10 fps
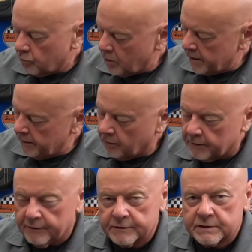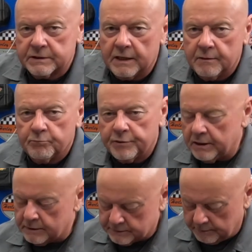right on this same
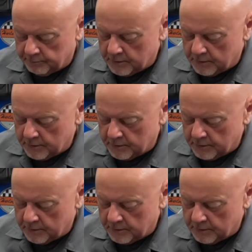piece.